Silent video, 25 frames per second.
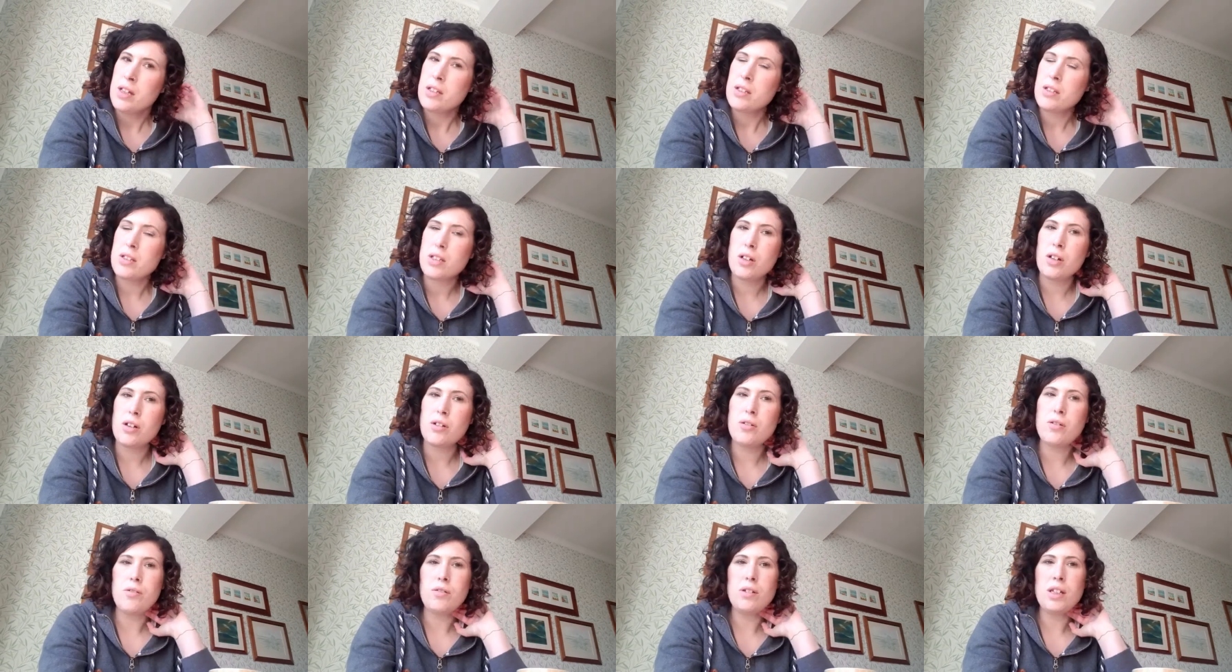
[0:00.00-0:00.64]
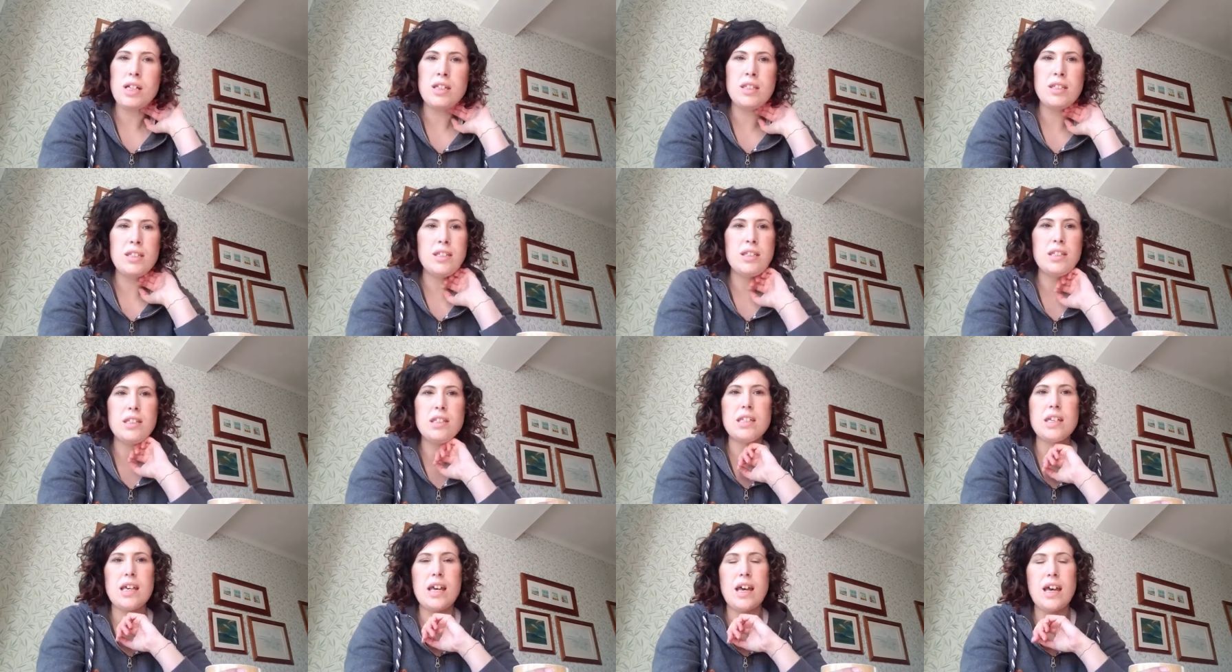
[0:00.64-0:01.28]
So
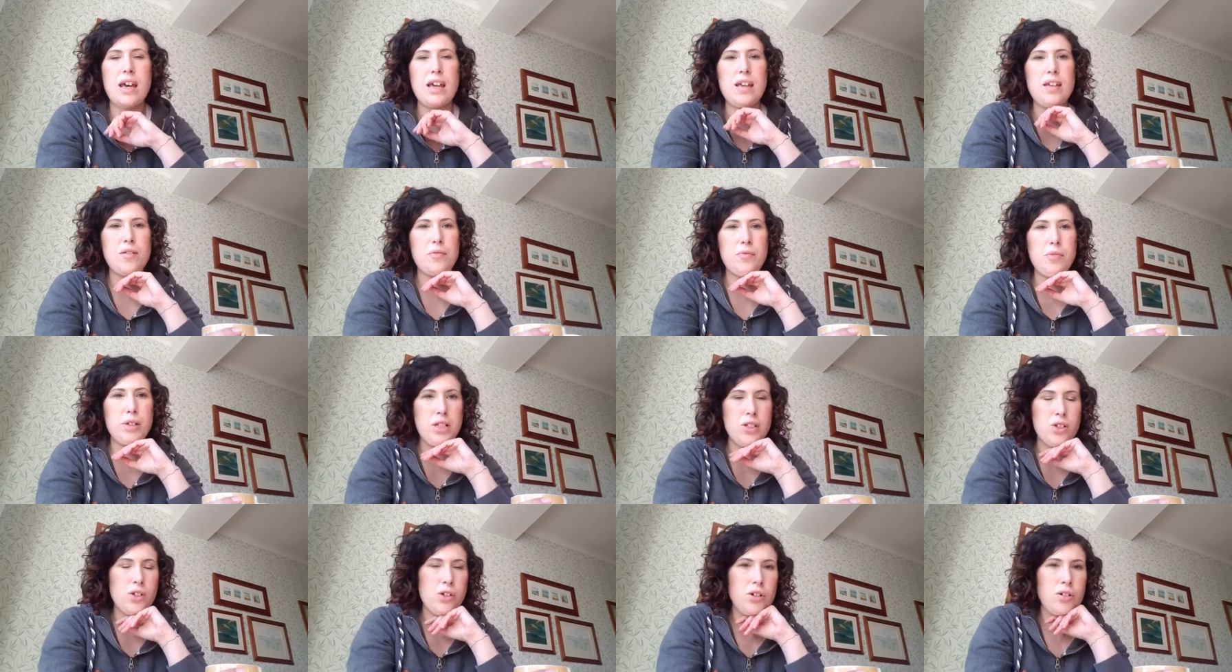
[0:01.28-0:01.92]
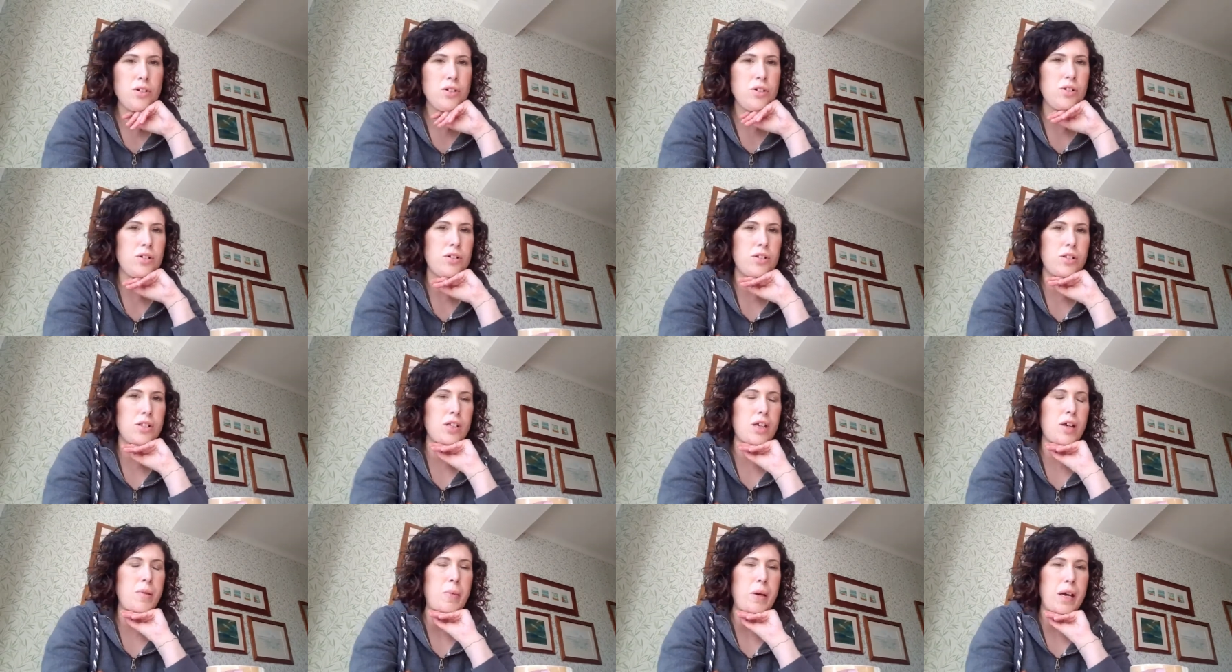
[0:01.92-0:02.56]
yesterday we
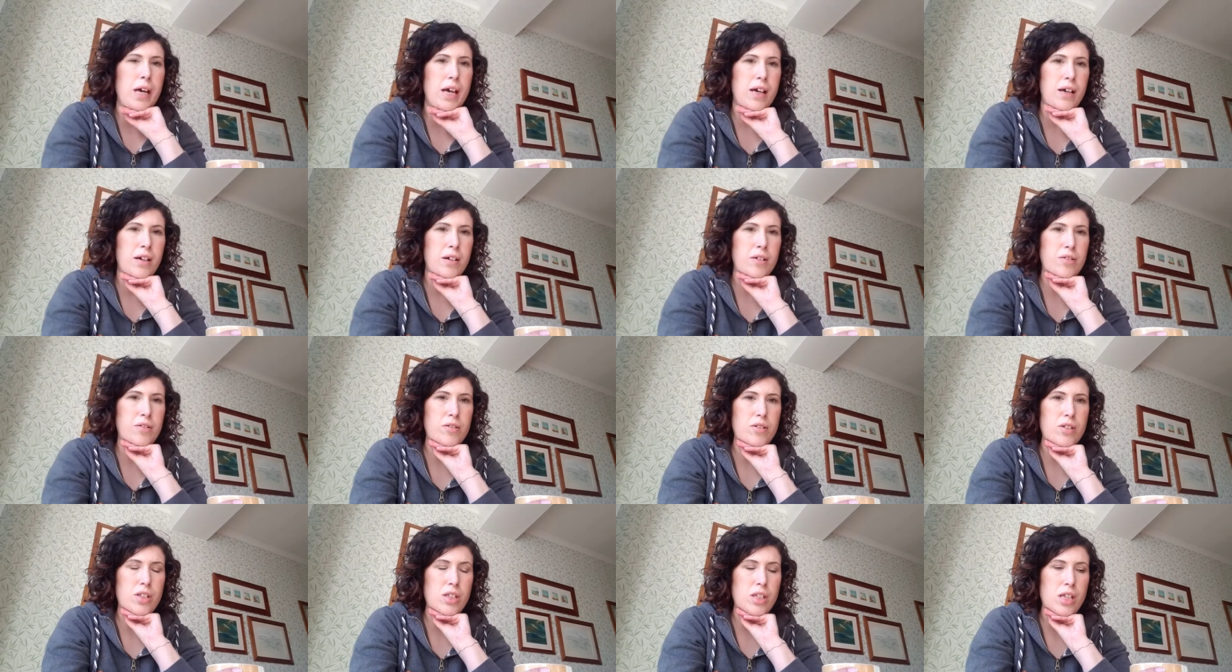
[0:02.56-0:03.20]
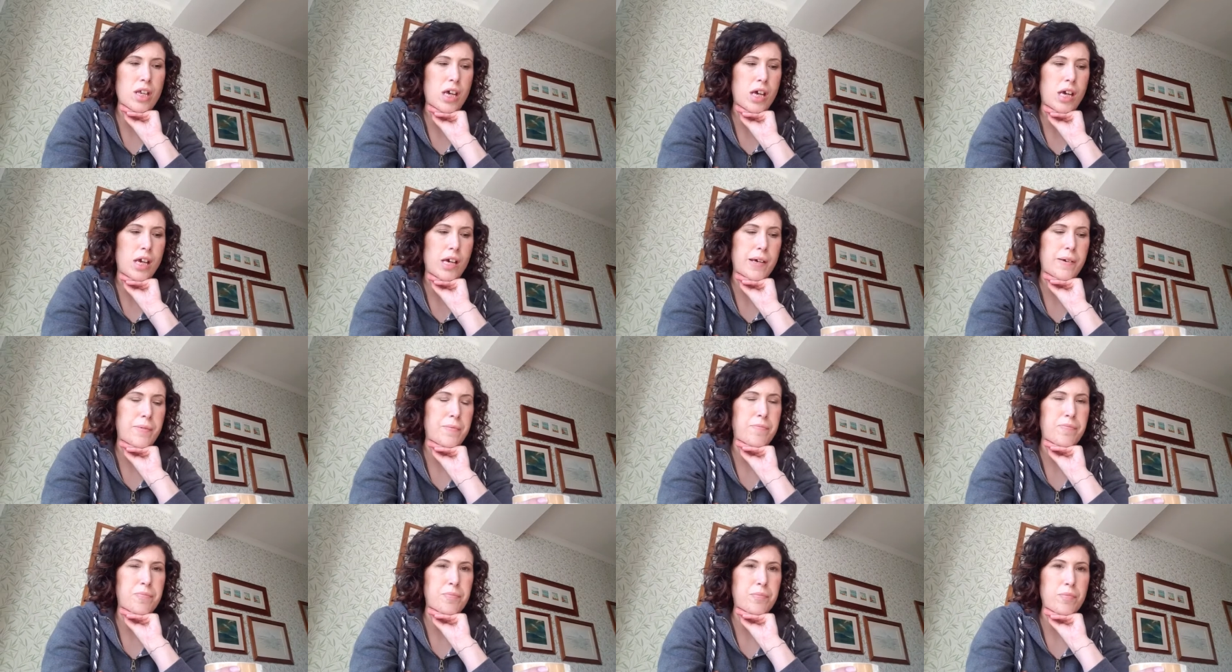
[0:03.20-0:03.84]
talked about
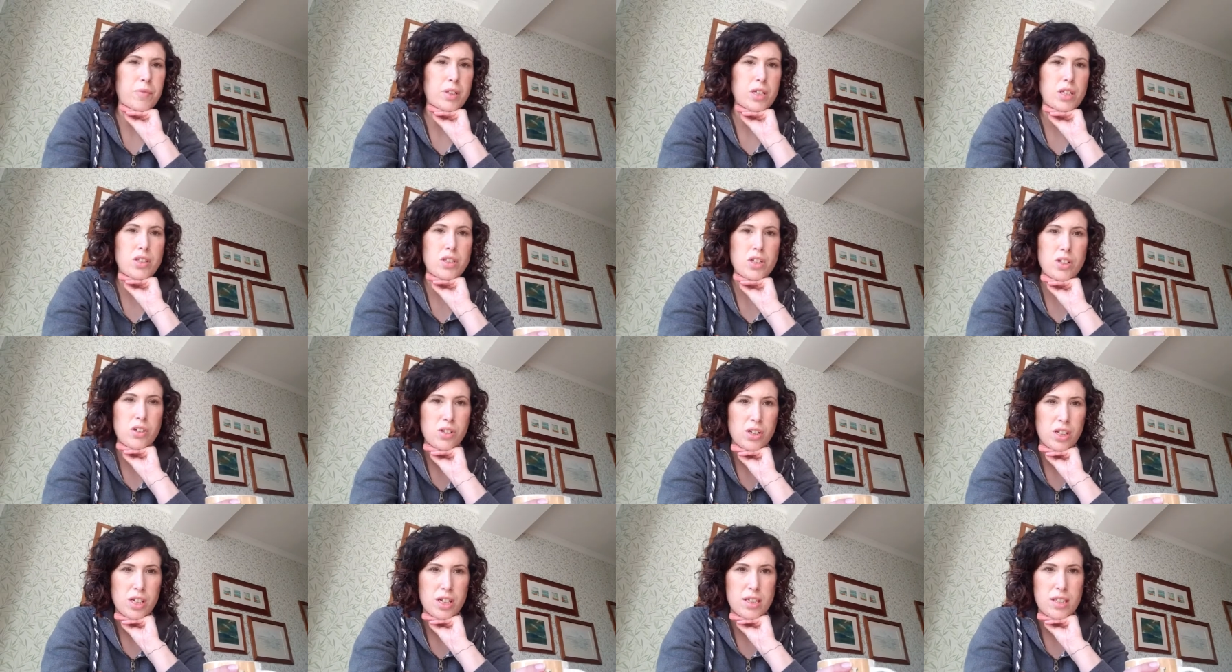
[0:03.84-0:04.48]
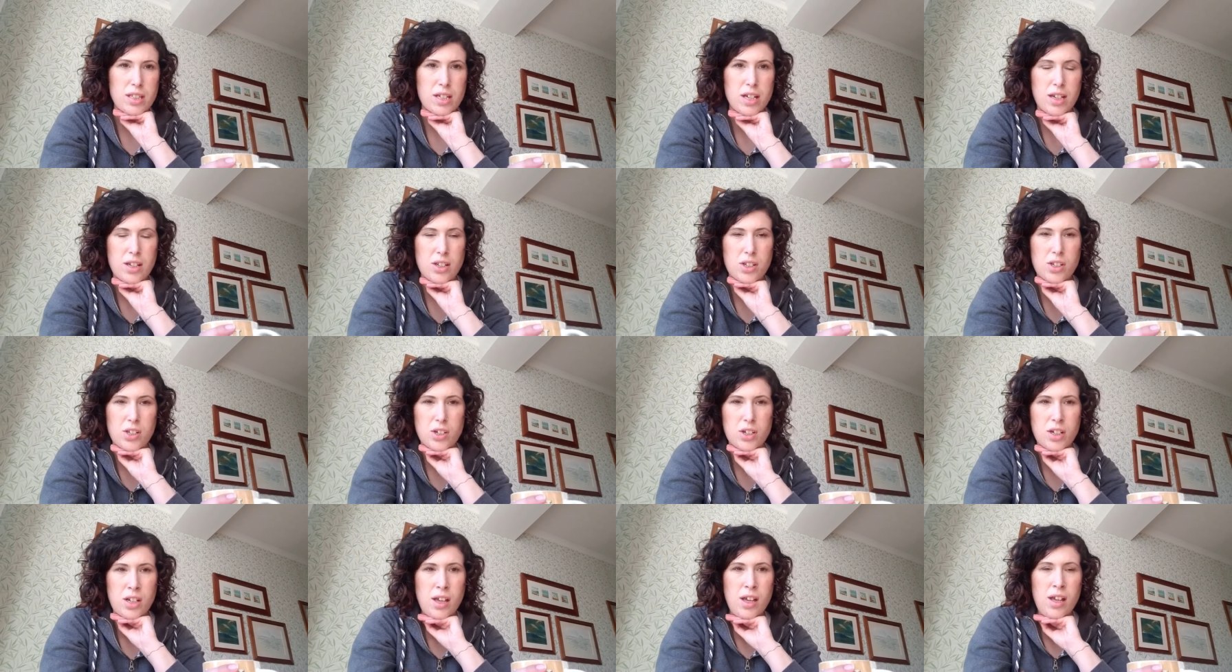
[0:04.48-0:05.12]

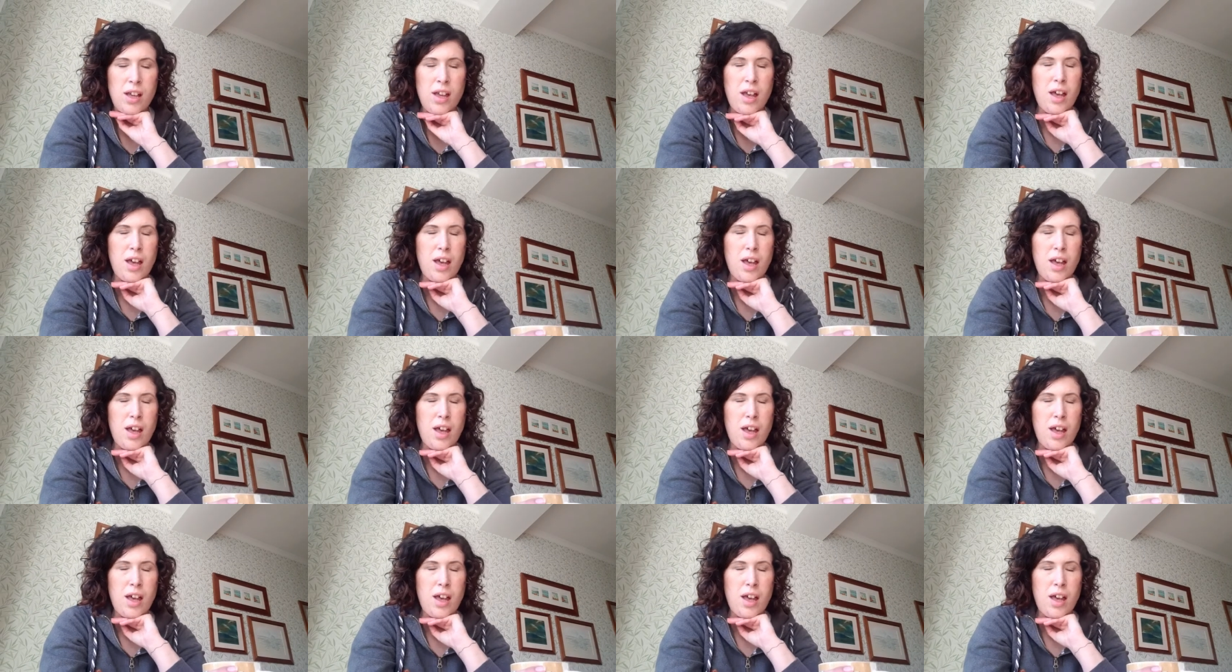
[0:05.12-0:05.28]
socialisation.